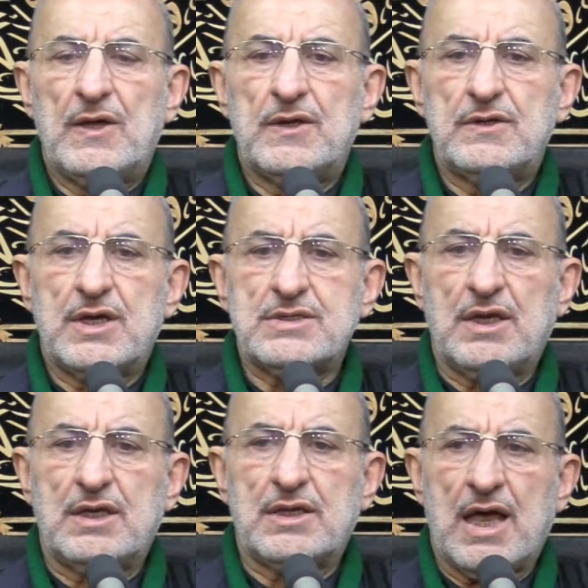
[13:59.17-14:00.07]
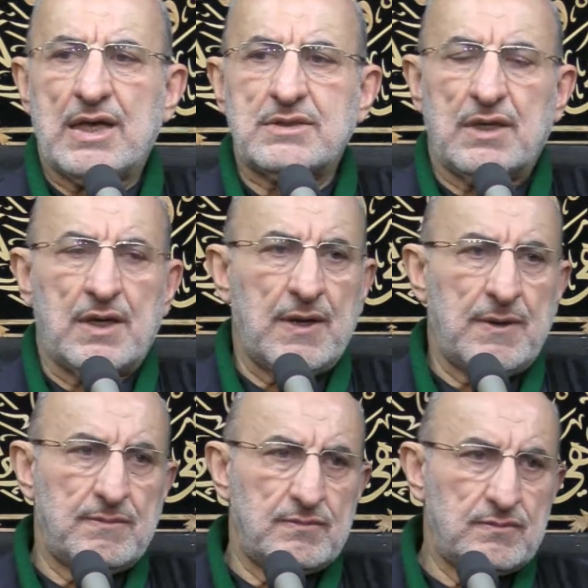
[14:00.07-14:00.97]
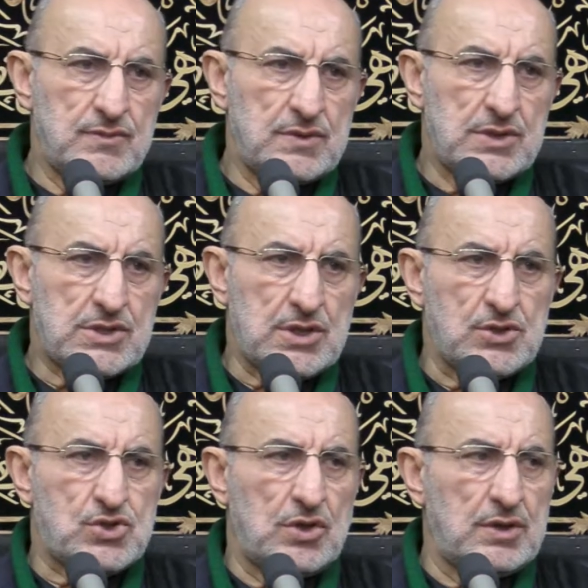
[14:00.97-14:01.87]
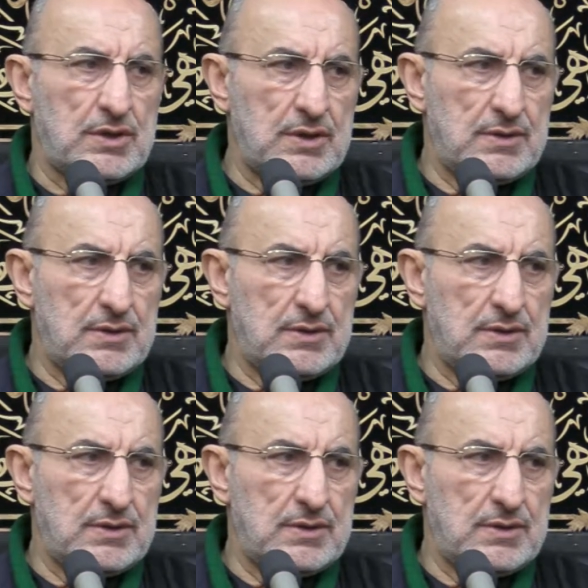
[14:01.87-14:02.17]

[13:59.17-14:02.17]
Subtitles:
Yazid had a surgeon,